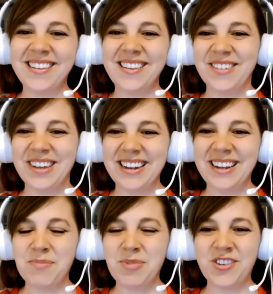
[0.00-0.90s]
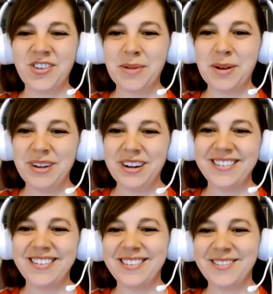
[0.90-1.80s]
I love it. A couple of German
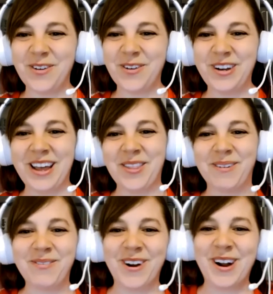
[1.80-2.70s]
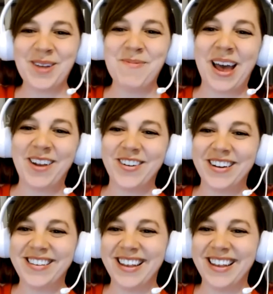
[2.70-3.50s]
beers floating down the river on a mattress.